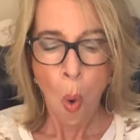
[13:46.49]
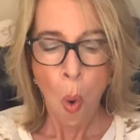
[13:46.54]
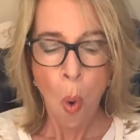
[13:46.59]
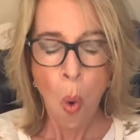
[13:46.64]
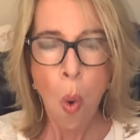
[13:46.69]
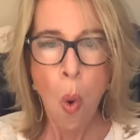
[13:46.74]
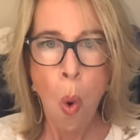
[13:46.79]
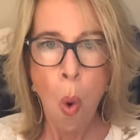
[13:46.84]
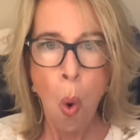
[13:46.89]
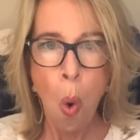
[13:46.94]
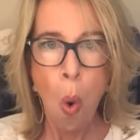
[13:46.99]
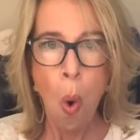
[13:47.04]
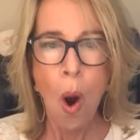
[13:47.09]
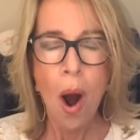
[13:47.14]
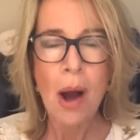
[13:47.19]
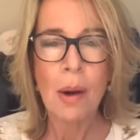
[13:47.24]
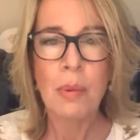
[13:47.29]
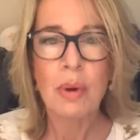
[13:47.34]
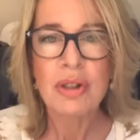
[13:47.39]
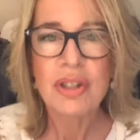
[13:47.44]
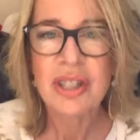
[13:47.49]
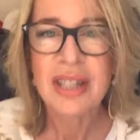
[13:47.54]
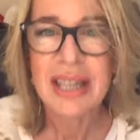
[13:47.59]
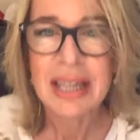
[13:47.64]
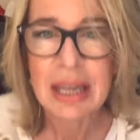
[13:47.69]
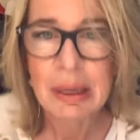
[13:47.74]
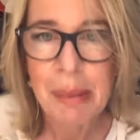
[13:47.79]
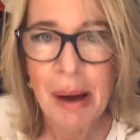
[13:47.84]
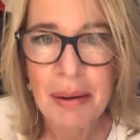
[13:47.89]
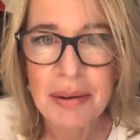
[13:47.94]
Ooh, I was
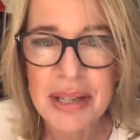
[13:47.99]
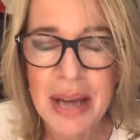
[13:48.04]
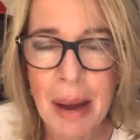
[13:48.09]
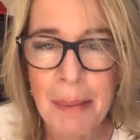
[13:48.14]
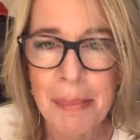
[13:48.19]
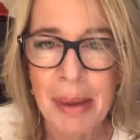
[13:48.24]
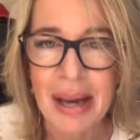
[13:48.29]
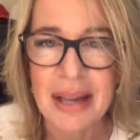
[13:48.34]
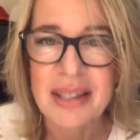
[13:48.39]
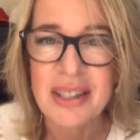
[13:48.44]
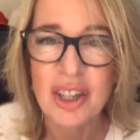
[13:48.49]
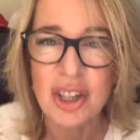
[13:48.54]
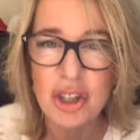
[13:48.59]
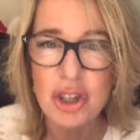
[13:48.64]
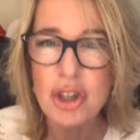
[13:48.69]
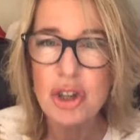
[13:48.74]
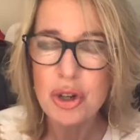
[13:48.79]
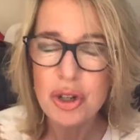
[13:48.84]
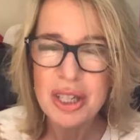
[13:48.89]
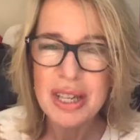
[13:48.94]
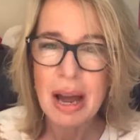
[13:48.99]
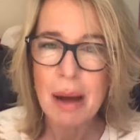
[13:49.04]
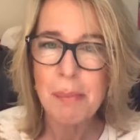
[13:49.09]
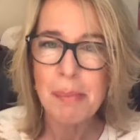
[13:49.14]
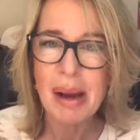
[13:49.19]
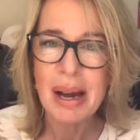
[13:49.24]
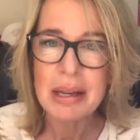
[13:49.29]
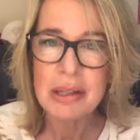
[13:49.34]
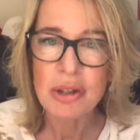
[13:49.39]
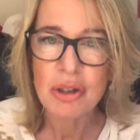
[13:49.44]
thinking about Tampax. Can you use
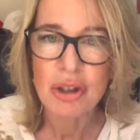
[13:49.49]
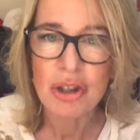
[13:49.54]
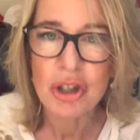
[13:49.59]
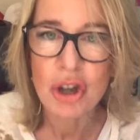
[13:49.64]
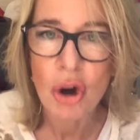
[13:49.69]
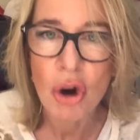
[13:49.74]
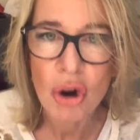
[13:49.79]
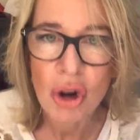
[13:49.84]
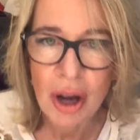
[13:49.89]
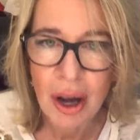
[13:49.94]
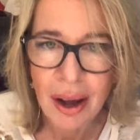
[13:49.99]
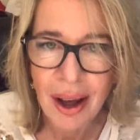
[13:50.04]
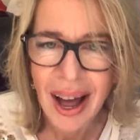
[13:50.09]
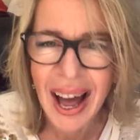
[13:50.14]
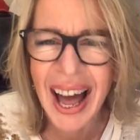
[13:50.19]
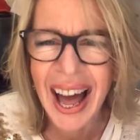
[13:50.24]
Tampax on a dog?